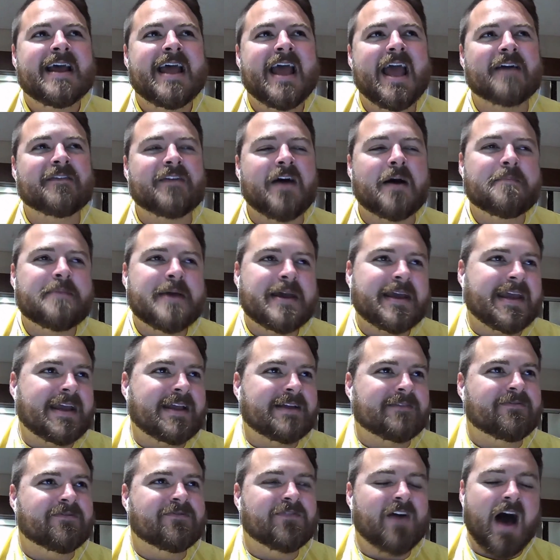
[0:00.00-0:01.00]
If I'm
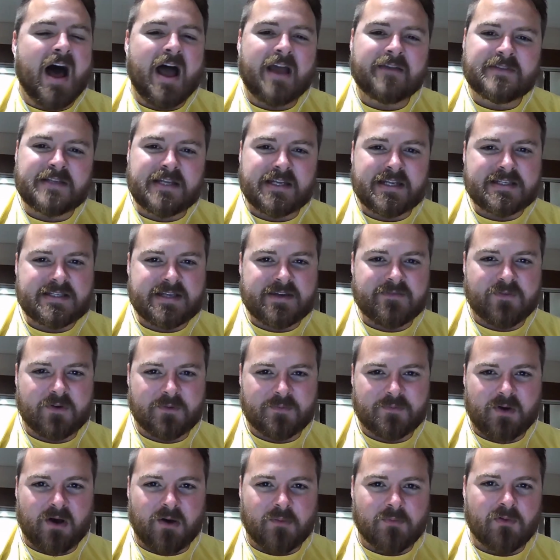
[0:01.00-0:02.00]
picking five Tennessee
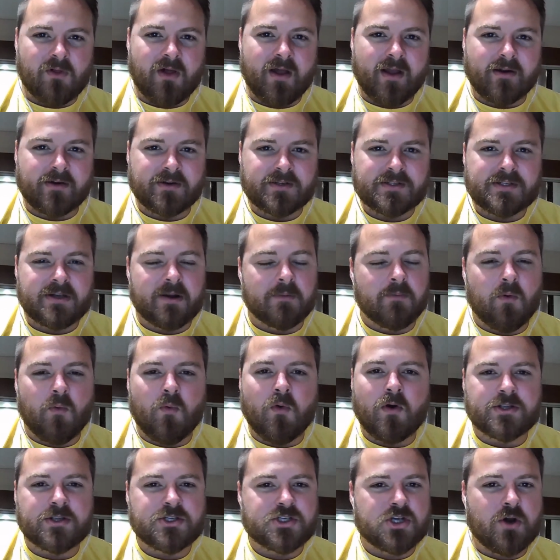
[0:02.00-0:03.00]
football players,
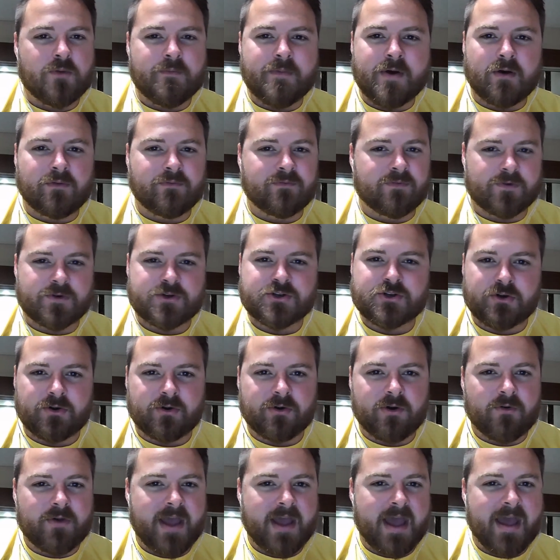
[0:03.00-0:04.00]
one, Joe Milton for
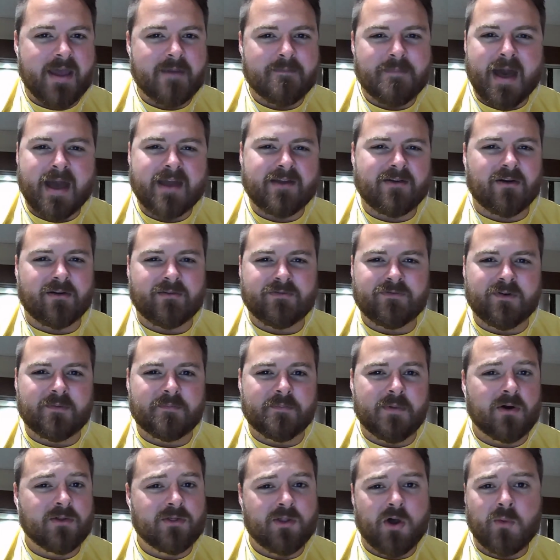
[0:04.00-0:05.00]
sure. Okay. Backyard
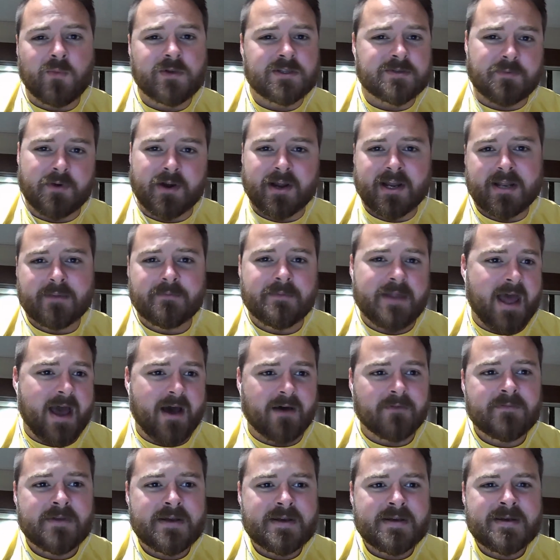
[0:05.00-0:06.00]
football, no one's bringing him
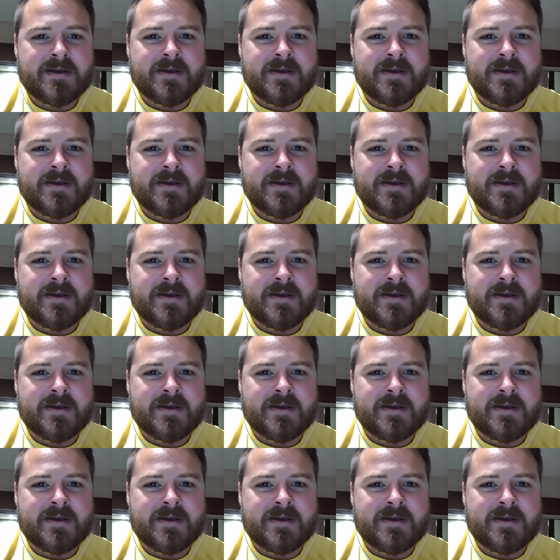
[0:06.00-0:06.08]
down.